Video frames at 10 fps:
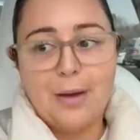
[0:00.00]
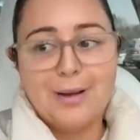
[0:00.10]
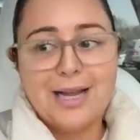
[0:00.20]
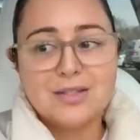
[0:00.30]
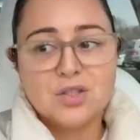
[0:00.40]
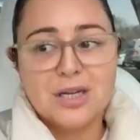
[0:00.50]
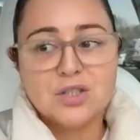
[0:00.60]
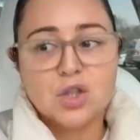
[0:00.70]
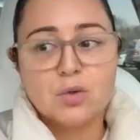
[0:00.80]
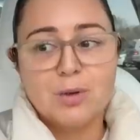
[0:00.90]
it gets, it's
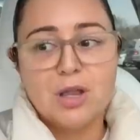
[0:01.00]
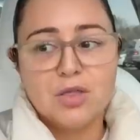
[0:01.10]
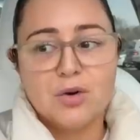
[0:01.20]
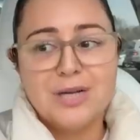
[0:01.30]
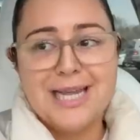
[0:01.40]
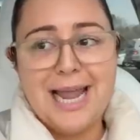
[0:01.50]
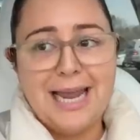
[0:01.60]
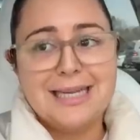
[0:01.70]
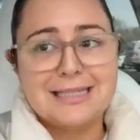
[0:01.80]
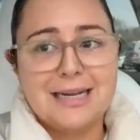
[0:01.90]

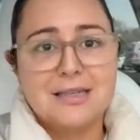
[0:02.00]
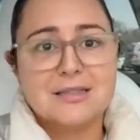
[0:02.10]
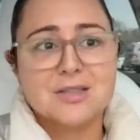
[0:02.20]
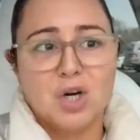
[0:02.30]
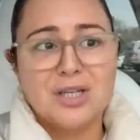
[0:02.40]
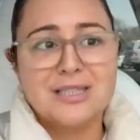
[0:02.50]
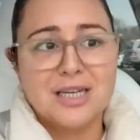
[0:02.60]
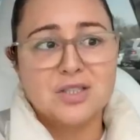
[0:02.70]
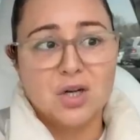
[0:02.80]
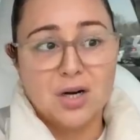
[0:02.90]
3.38 and it's starting to
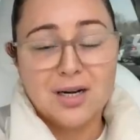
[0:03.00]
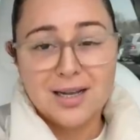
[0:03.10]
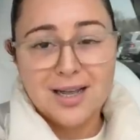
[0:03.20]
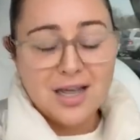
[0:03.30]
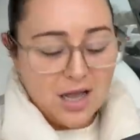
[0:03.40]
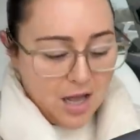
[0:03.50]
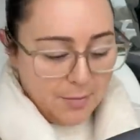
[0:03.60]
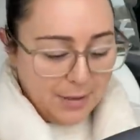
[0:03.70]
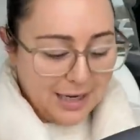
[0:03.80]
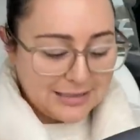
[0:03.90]
get dark
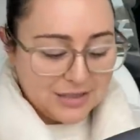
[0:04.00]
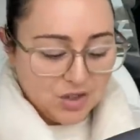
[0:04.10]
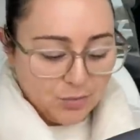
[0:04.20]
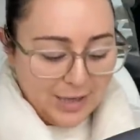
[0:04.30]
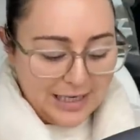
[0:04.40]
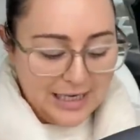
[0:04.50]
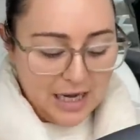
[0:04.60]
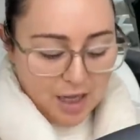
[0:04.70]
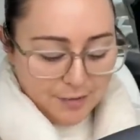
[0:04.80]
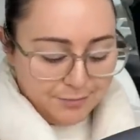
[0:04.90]
because it's already,
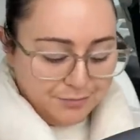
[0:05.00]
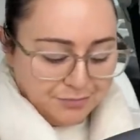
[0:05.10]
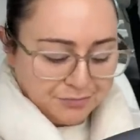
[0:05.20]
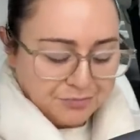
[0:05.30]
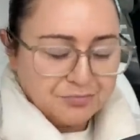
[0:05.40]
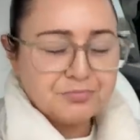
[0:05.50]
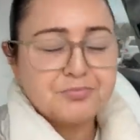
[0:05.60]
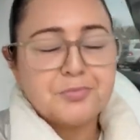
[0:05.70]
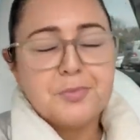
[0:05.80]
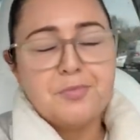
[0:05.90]
um,
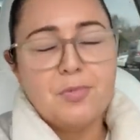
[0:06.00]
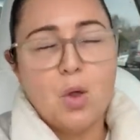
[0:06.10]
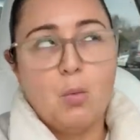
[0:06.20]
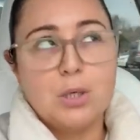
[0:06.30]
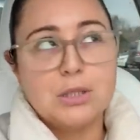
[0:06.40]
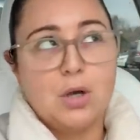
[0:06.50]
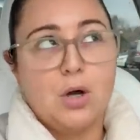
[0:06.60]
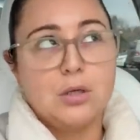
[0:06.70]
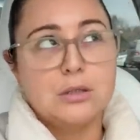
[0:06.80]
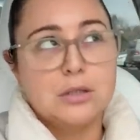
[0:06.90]
what is it
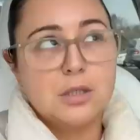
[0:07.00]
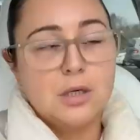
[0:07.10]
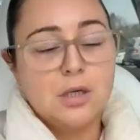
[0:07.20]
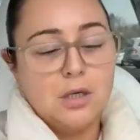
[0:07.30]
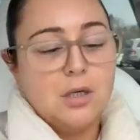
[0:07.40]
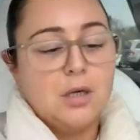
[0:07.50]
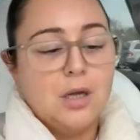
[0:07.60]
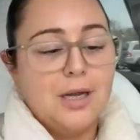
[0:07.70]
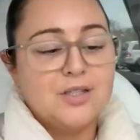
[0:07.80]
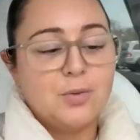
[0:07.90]
called?
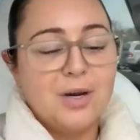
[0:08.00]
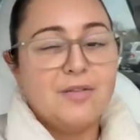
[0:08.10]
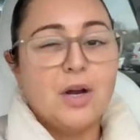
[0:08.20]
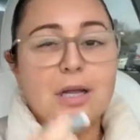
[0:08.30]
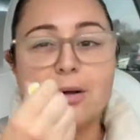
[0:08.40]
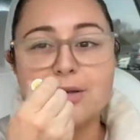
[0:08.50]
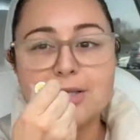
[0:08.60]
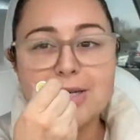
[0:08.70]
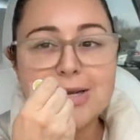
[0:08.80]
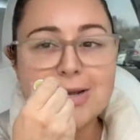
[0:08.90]
It's already very cloudy
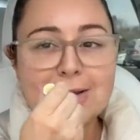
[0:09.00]
today